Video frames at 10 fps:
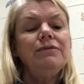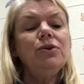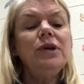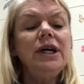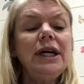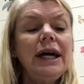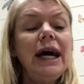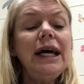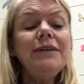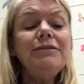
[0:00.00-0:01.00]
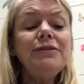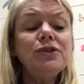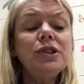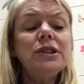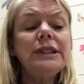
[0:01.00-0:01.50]
Flora, I have a
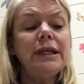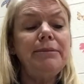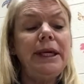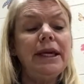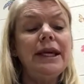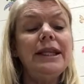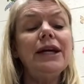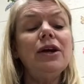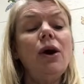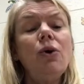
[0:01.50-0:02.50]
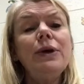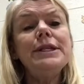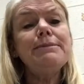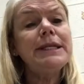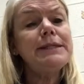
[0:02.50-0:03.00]
full tummy, and that
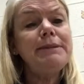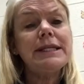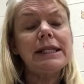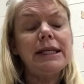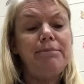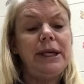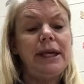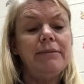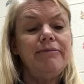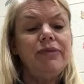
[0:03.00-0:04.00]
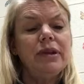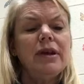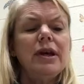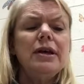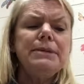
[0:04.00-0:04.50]
always makes me sleepy.
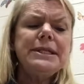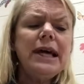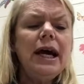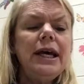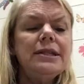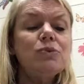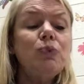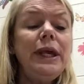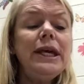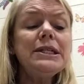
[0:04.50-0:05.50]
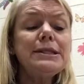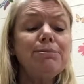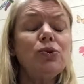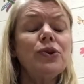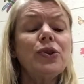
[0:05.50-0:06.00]
Besides, we
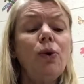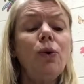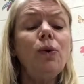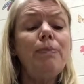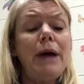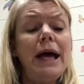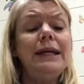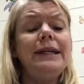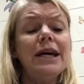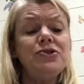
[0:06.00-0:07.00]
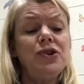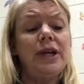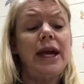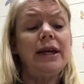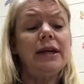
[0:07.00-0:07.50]
explored the whole pen
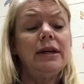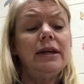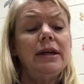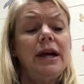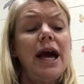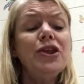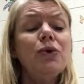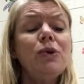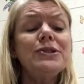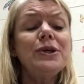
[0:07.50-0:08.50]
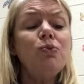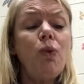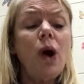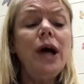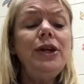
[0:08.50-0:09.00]
yesterday, and there wasn't
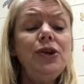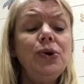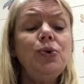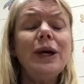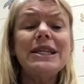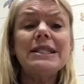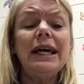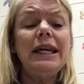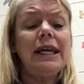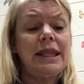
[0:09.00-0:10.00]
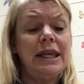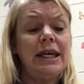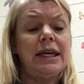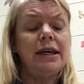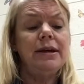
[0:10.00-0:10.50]
one new exciting
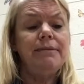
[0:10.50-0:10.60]
thing.